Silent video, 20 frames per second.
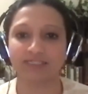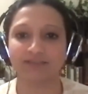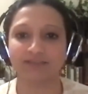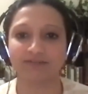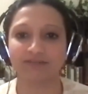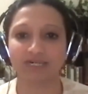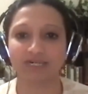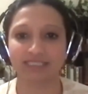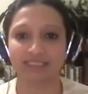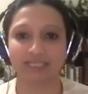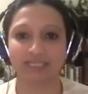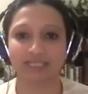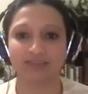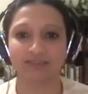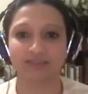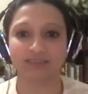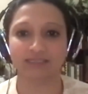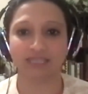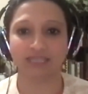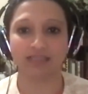definitely
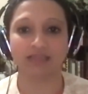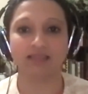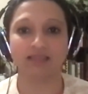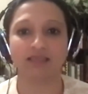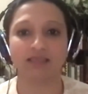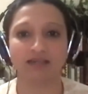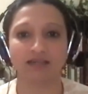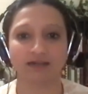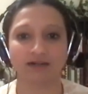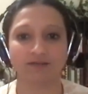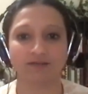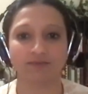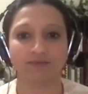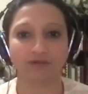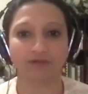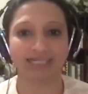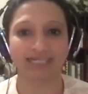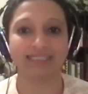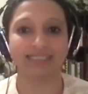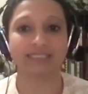changes in their
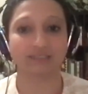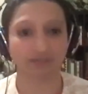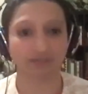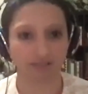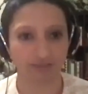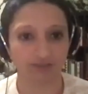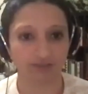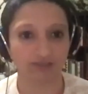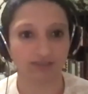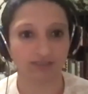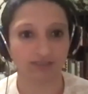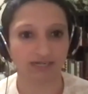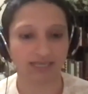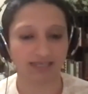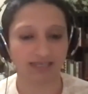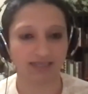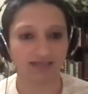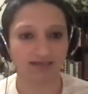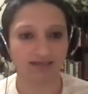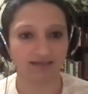brain structure,
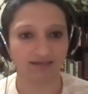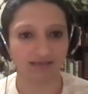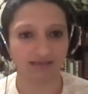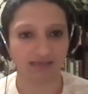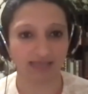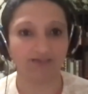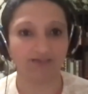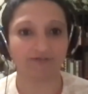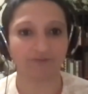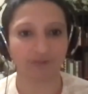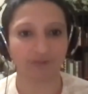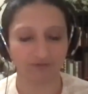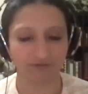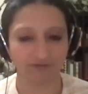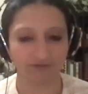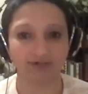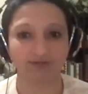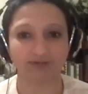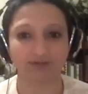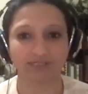like have been
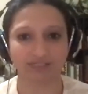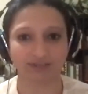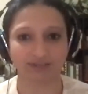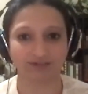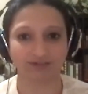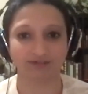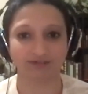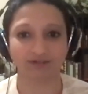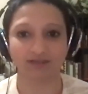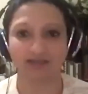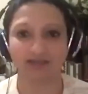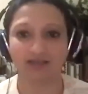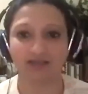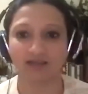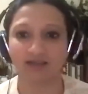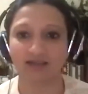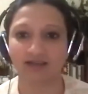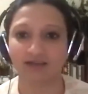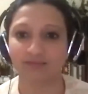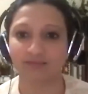found. So
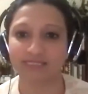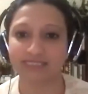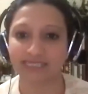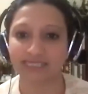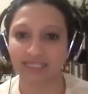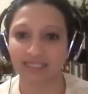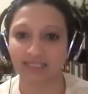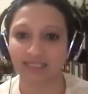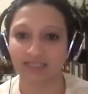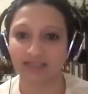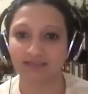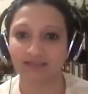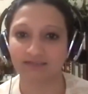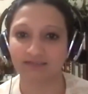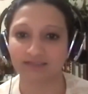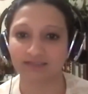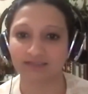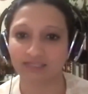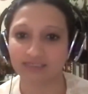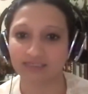amazing.
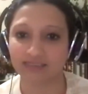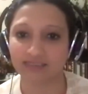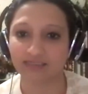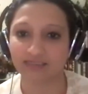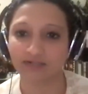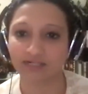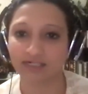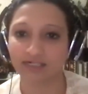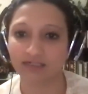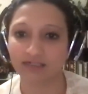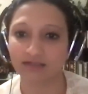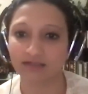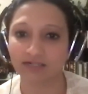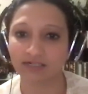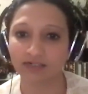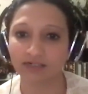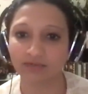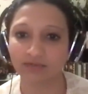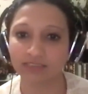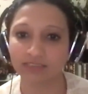That's a
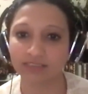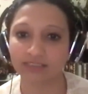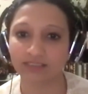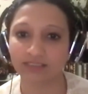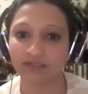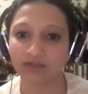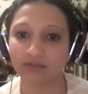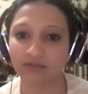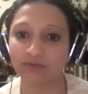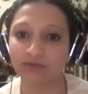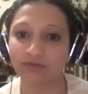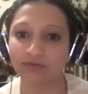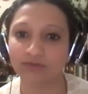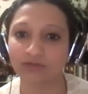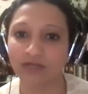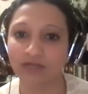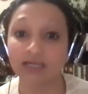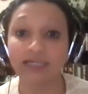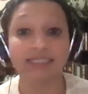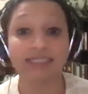great question.
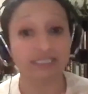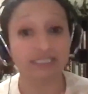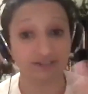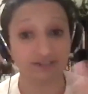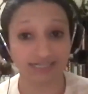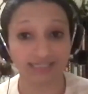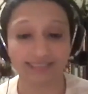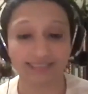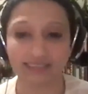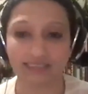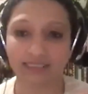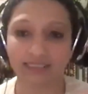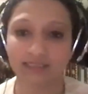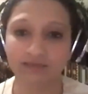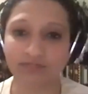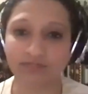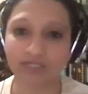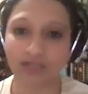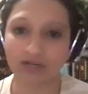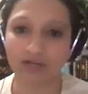Ooh, stress.
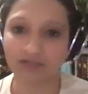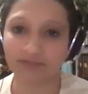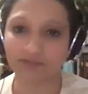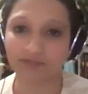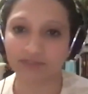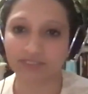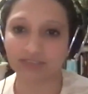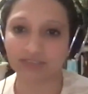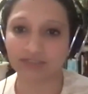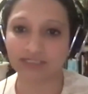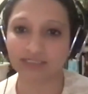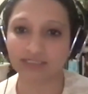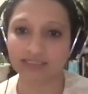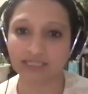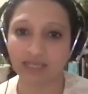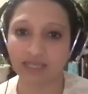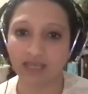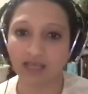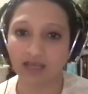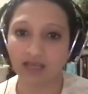Yes, we talked about
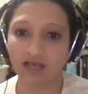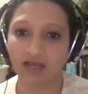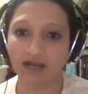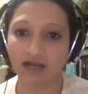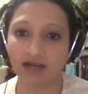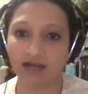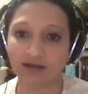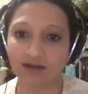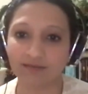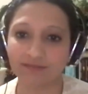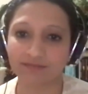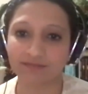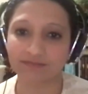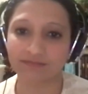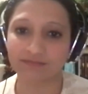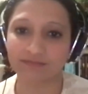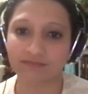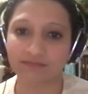stress. Um,